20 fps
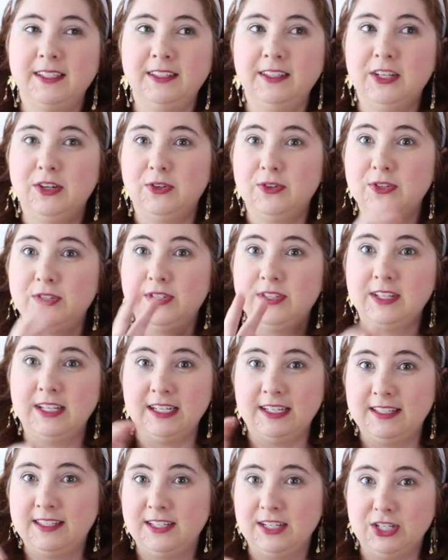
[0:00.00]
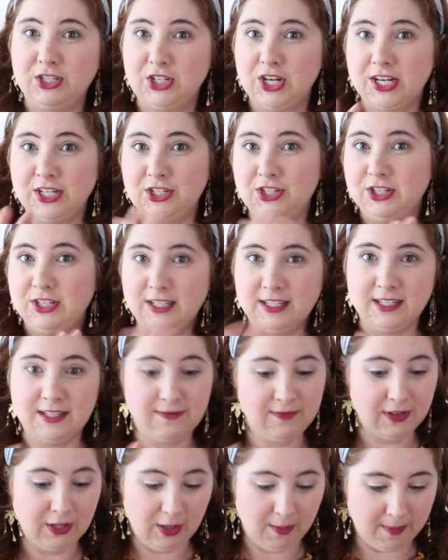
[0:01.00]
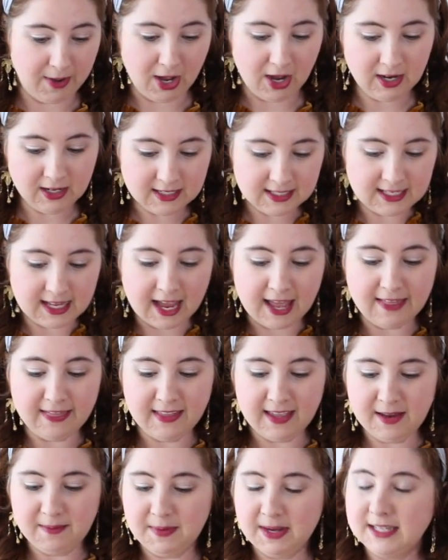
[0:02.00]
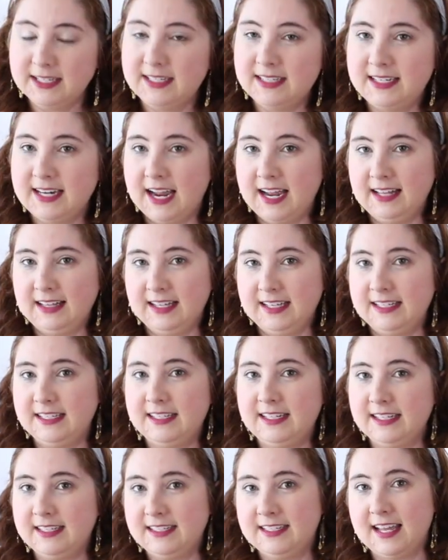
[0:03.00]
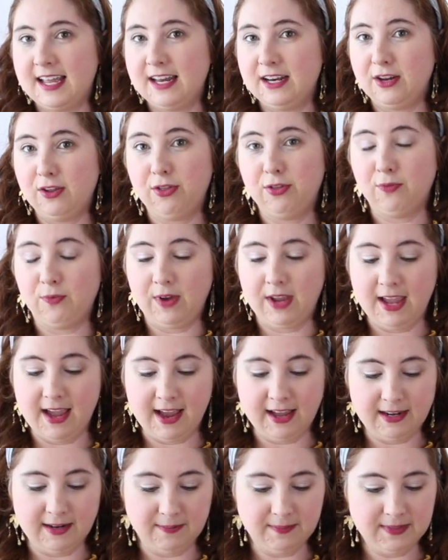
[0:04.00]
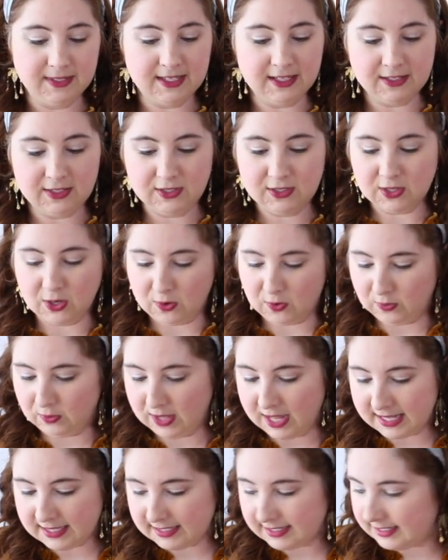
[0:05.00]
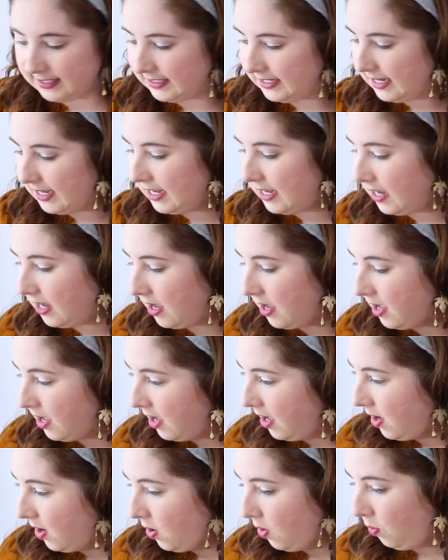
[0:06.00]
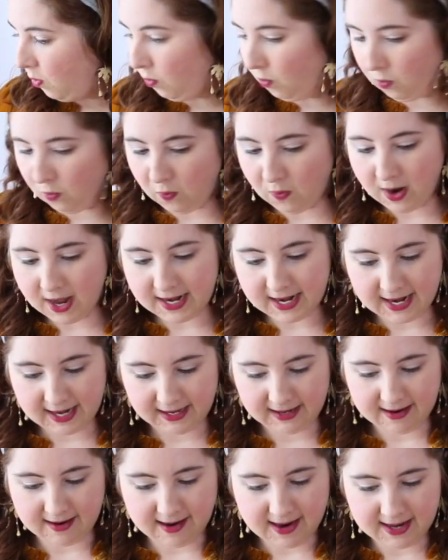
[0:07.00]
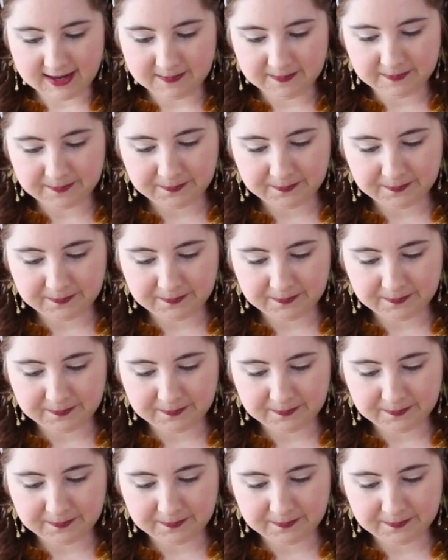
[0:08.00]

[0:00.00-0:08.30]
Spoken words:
little like suggestions fill a box, and then my stylist sent 3 items. So let's see what I got.